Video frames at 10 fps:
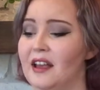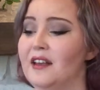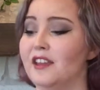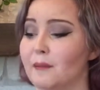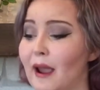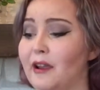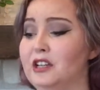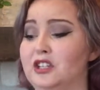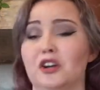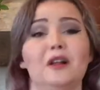the American
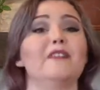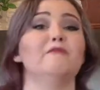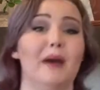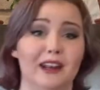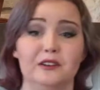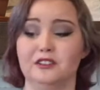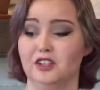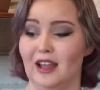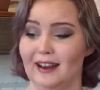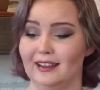Journal of Medical
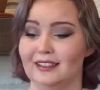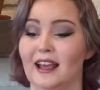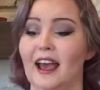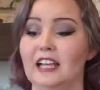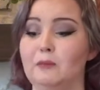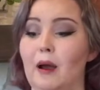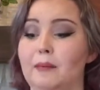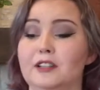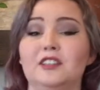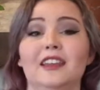Genetics has
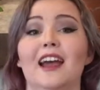published the,